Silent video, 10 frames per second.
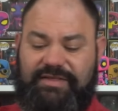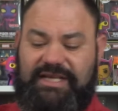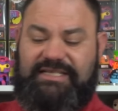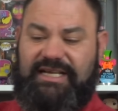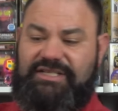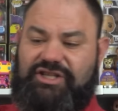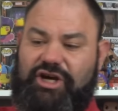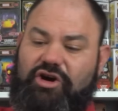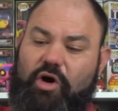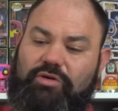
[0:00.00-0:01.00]
This is
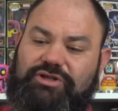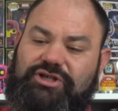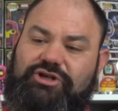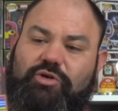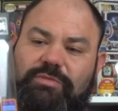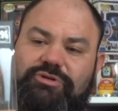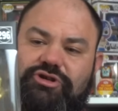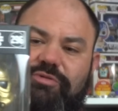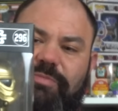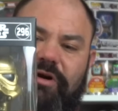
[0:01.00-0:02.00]
the Gold
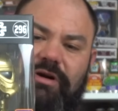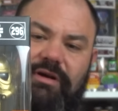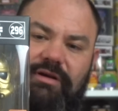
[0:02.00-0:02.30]
Stormtrooper